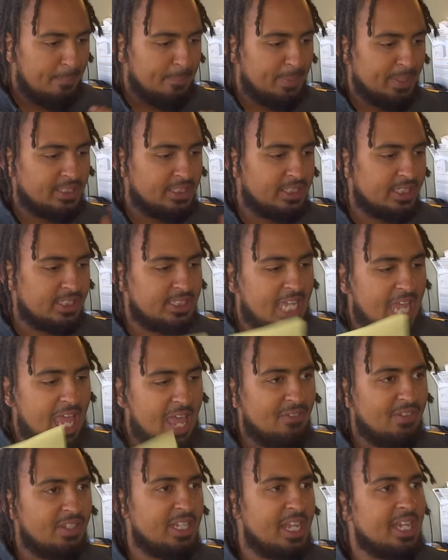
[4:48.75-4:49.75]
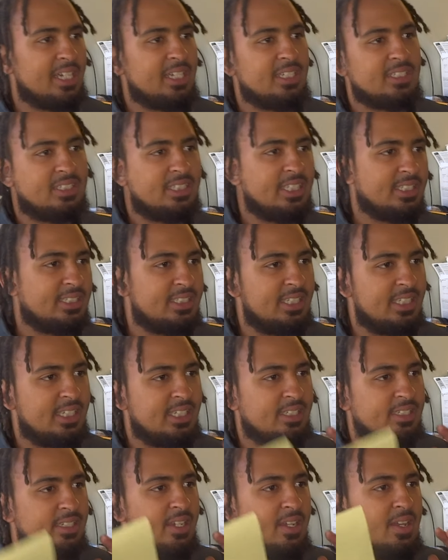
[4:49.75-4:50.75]
but just having that
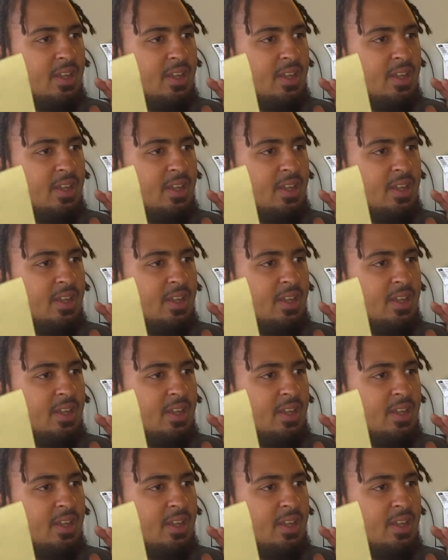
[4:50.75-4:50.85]
consistent